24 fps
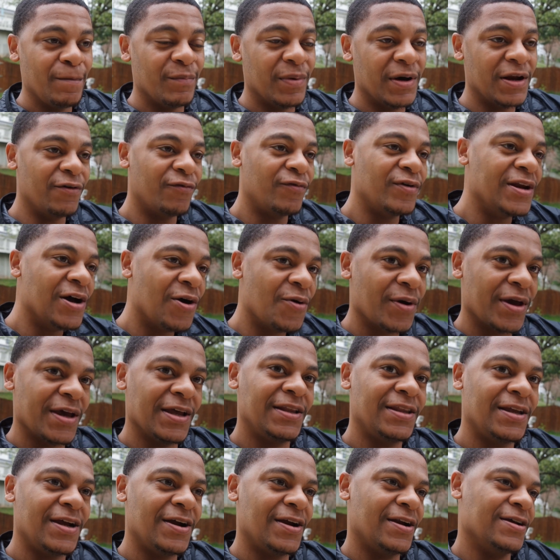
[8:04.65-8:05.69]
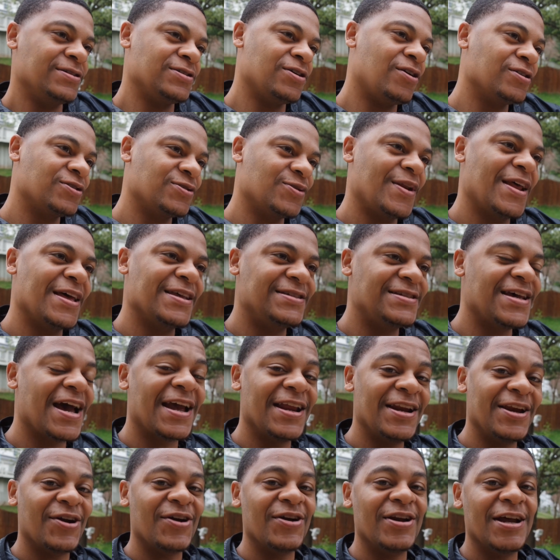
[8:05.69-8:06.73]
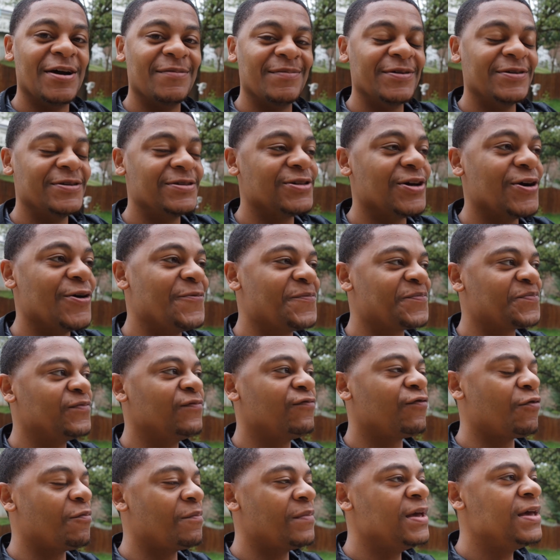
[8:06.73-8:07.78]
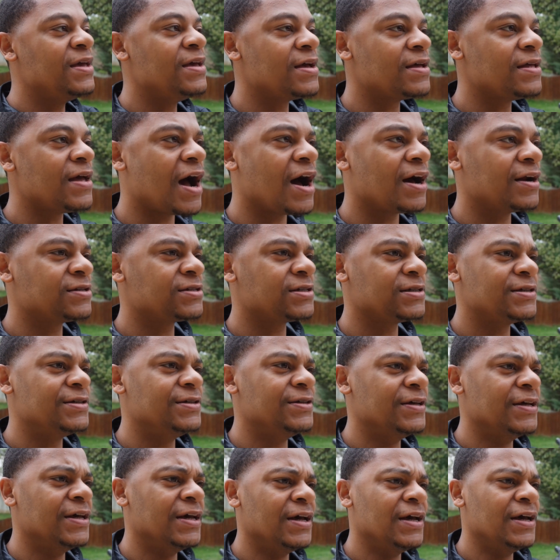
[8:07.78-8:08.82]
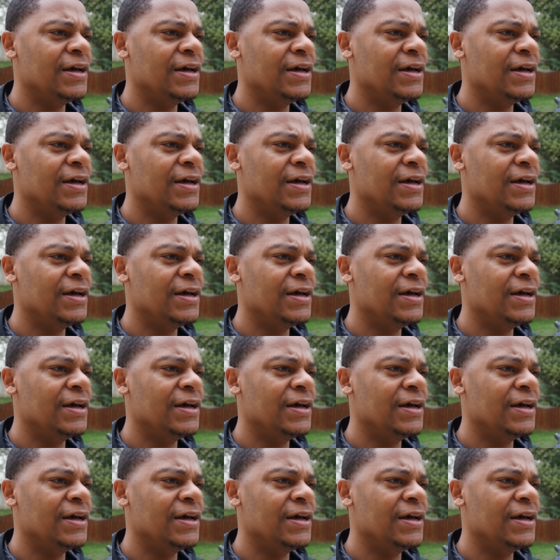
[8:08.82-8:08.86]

But if we don't get there, there's also that secondary number. So for me, honestly,